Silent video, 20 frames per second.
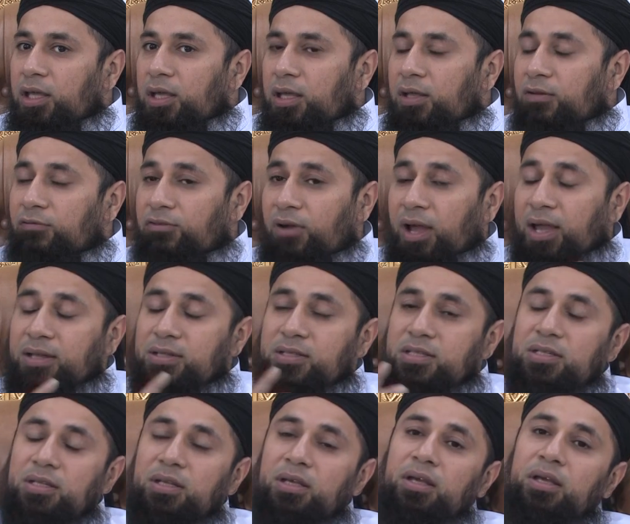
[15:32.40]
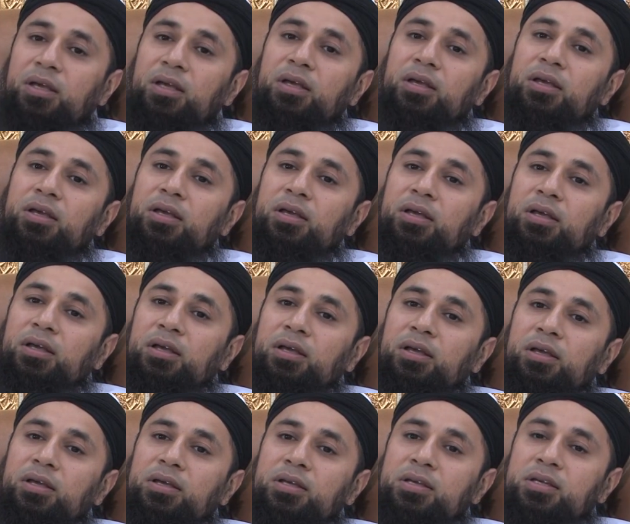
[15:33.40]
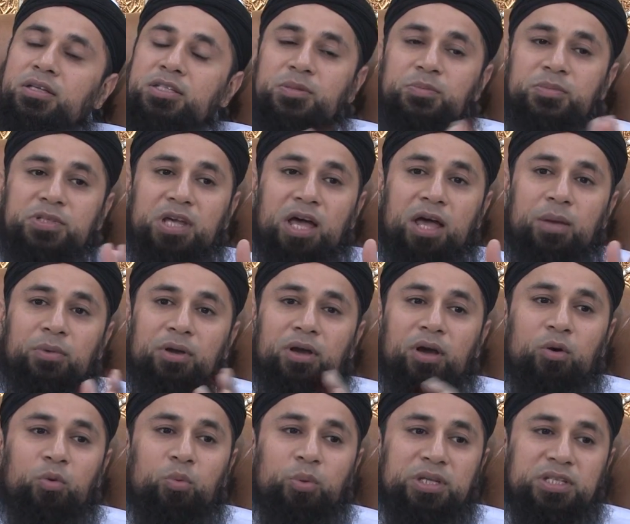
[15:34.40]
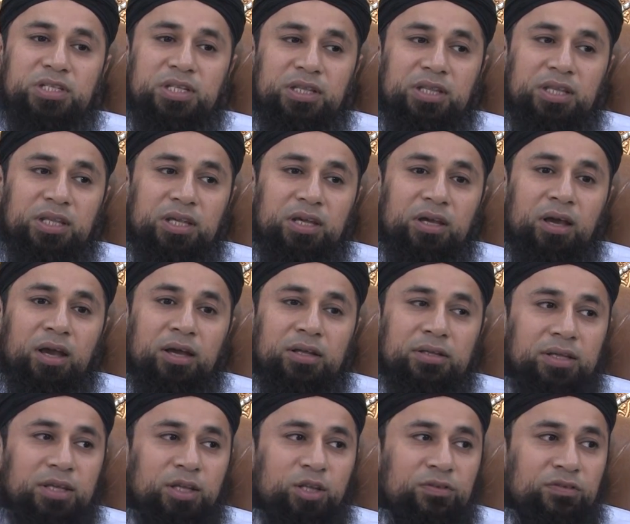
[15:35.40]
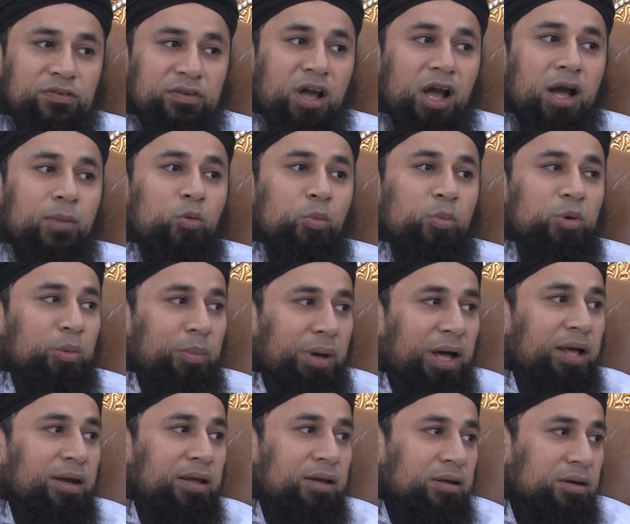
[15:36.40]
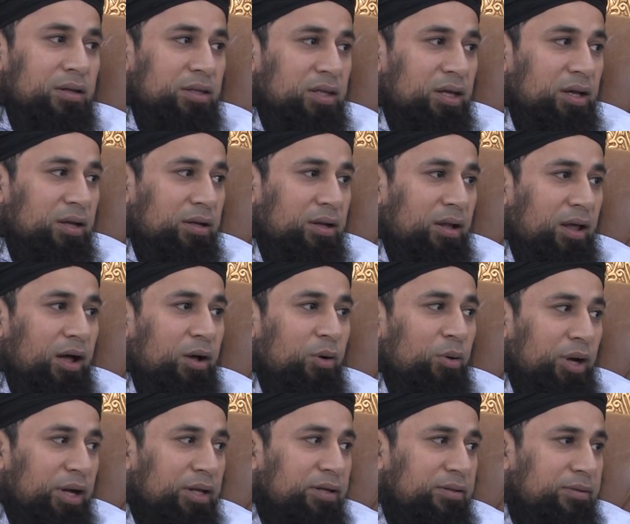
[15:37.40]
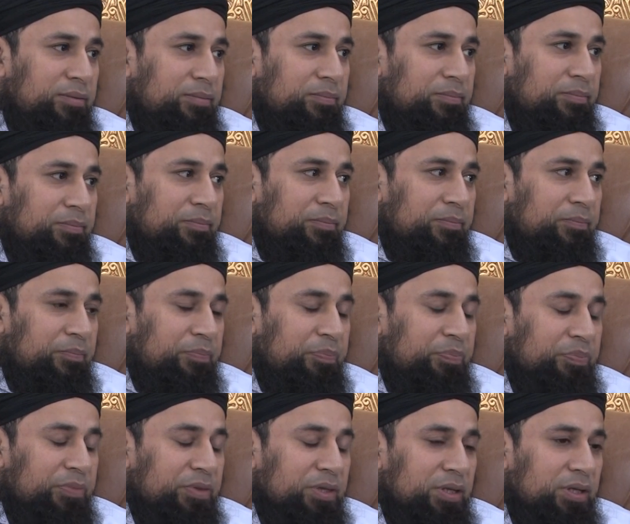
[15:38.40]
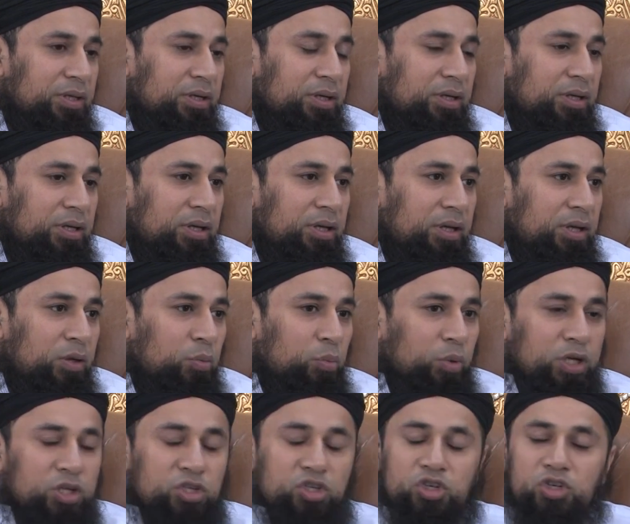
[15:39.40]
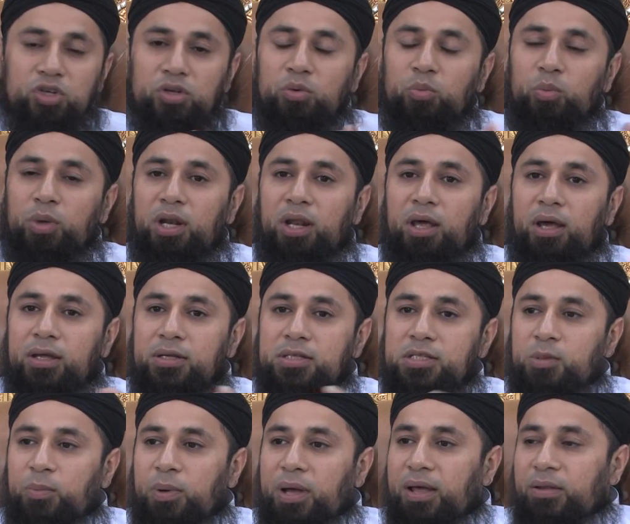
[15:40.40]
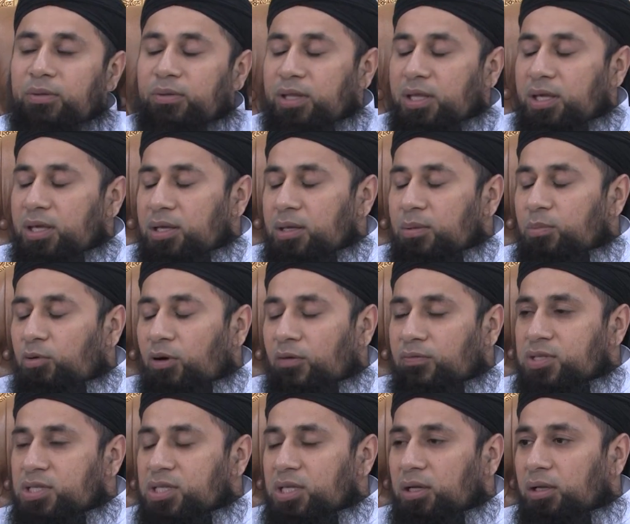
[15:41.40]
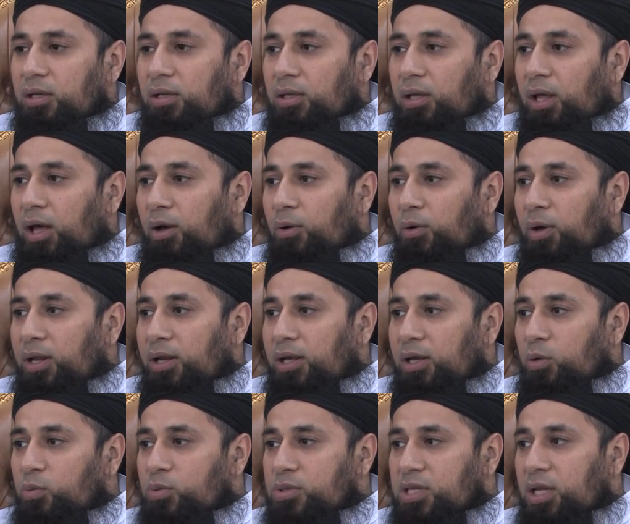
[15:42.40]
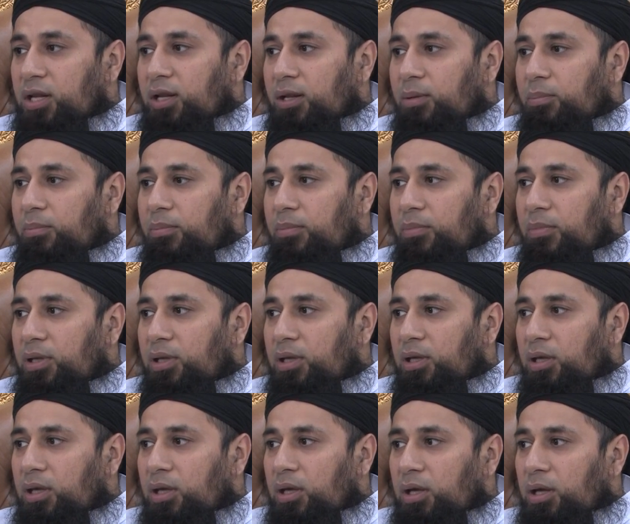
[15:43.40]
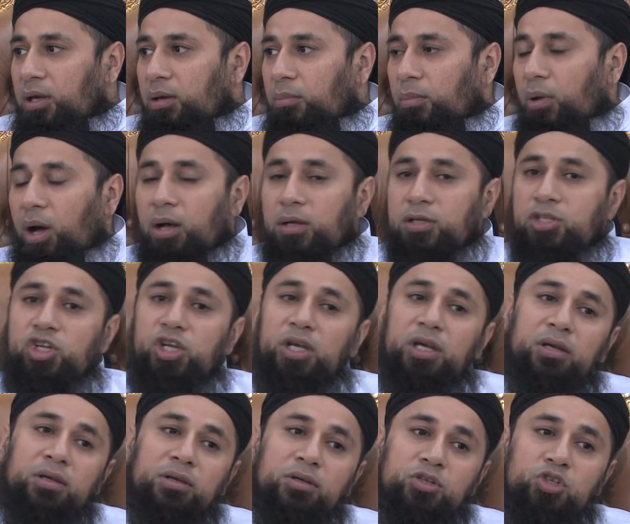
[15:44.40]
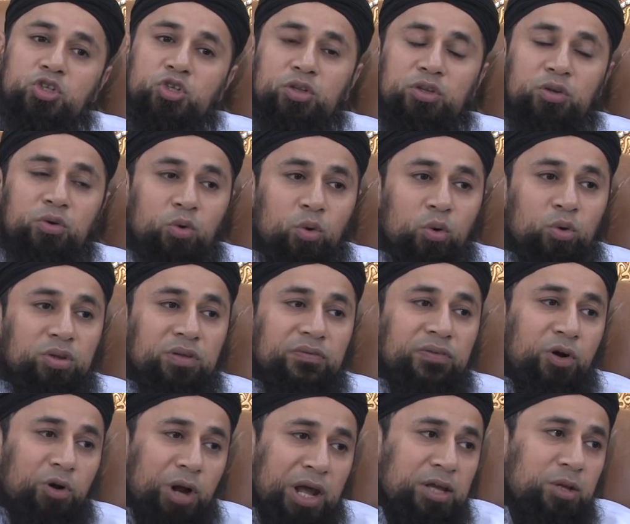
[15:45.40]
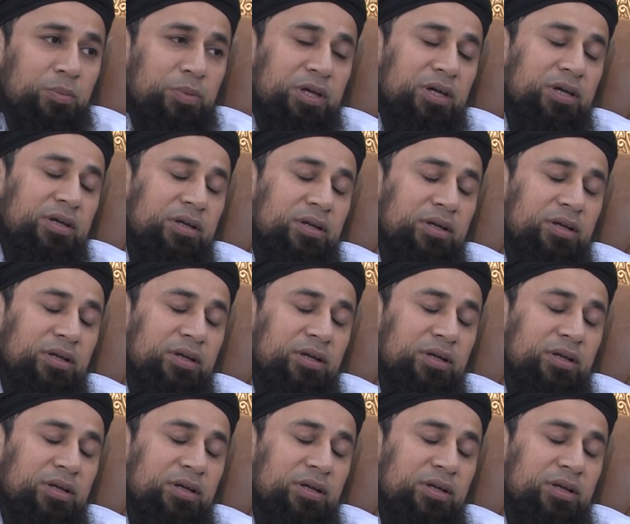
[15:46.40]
In fact, some time ago we did the hadith of Ka'b ibn Malik radiyallahu anhu, in which we learnt about the Prophet sallallahu alaihi wasallam marching to the north of Arabia